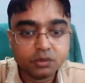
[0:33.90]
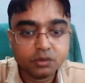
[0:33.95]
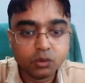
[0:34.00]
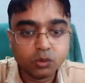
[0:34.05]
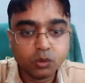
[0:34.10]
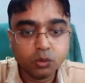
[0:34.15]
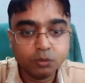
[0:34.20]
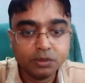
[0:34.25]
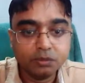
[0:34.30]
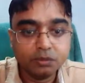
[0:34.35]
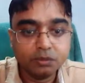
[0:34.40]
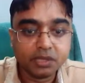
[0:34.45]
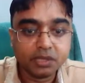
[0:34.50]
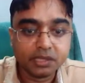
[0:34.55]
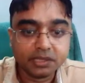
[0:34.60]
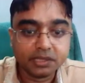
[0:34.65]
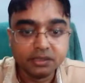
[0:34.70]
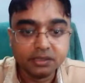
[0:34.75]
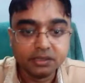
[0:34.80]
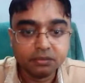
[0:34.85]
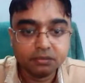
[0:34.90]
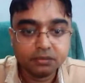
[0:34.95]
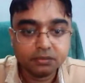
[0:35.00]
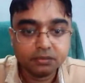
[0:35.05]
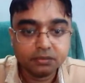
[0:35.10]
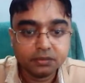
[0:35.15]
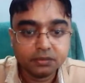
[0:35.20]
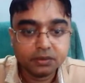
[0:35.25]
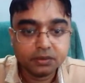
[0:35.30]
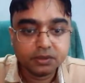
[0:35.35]
open bracket,
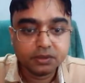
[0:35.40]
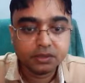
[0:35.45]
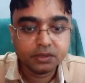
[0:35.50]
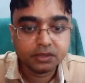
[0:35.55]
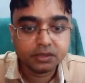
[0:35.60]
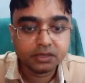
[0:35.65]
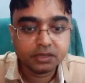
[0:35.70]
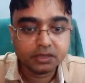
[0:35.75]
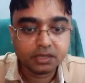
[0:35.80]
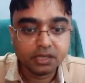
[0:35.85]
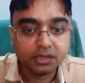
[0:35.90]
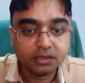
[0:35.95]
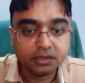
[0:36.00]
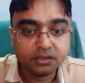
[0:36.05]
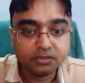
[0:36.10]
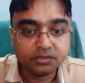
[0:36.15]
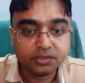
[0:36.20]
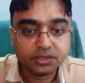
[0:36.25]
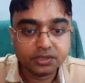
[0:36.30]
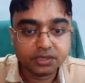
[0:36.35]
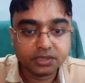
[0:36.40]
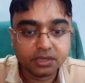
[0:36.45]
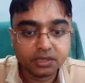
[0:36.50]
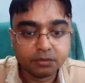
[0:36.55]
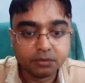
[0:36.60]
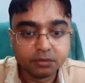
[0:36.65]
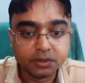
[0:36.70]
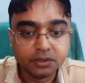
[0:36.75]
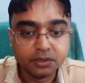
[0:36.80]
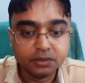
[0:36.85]
select the first
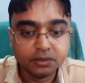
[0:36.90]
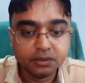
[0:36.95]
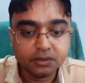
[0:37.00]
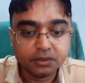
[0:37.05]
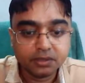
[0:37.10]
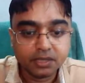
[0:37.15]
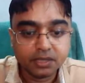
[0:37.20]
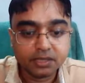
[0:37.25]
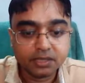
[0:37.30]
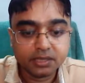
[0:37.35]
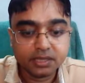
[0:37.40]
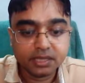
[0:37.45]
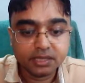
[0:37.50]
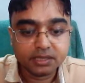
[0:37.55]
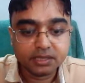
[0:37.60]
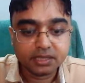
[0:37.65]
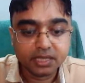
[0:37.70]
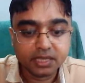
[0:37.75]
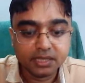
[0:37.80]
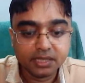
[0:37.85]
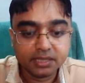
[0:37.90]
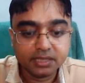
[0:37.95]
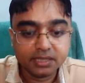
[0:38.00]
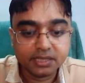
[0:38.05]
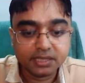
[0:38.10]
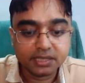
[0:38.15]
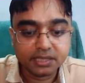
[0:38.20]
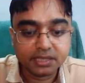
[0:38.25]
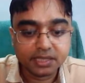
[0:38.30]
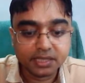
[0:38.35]
number, and then I select the
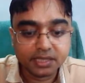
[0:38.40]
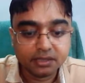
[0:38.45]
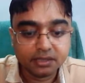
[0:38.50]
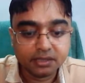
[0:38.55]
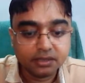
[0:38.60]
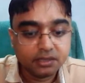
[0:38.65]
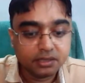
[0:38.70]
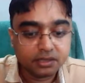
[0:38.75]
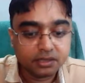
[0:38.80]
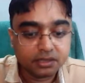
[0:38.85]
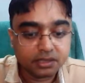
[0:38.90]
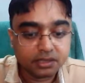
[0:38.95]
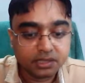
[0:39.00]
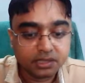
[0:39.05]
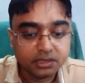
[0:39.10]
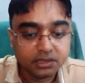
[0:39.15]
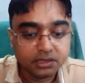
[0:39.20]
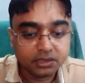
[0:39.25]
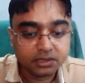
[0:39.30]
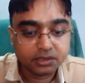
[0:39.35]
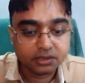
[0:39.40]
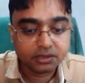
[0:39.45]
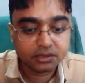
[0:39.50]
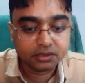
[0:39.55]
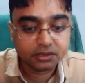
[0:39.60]
entire range